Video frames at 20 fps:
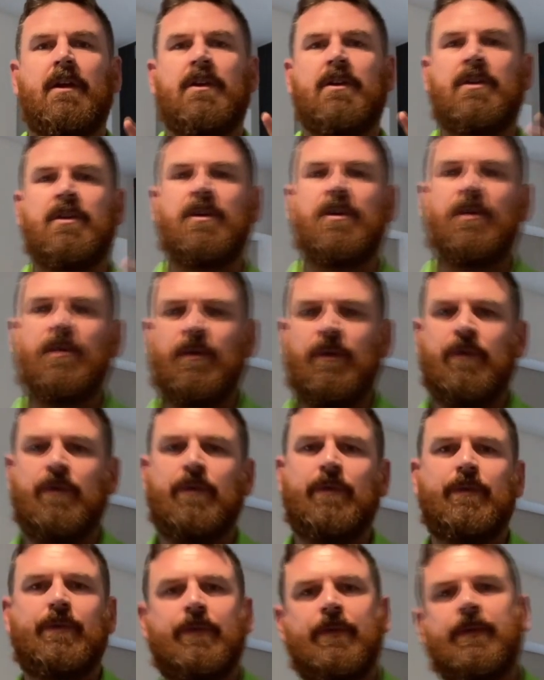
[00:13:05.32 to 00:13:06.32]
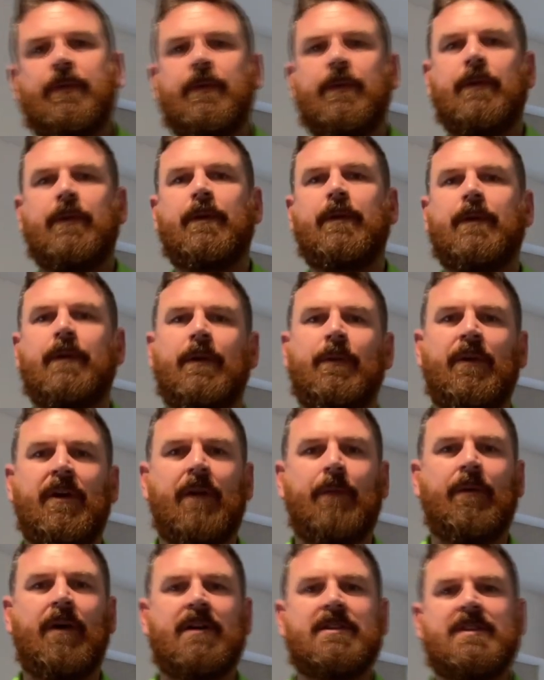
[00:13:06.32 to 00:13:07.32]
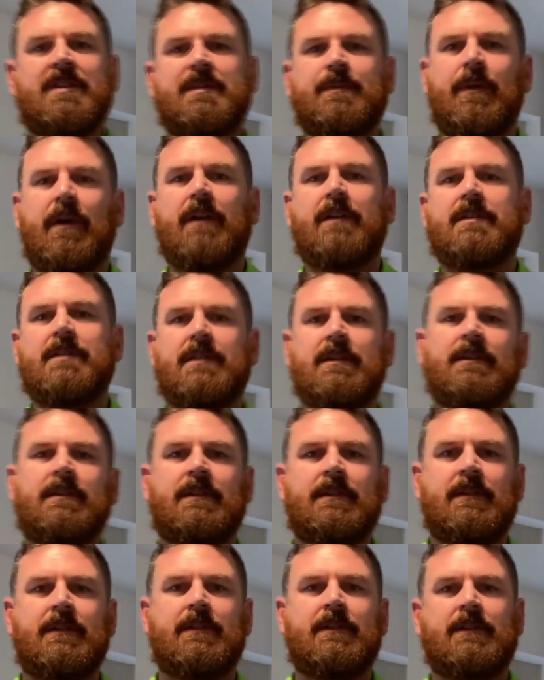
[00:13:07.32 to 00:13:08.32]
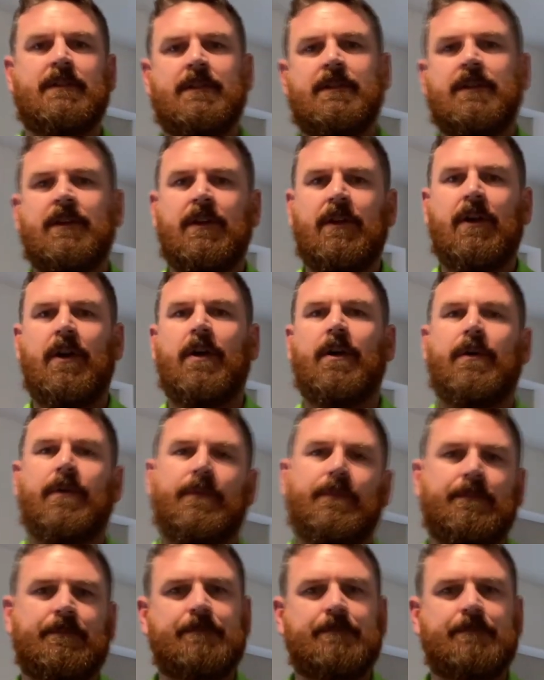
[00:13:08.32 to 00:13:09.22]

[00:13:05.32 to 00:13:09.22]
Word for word: you, we're going to march on the spot. go.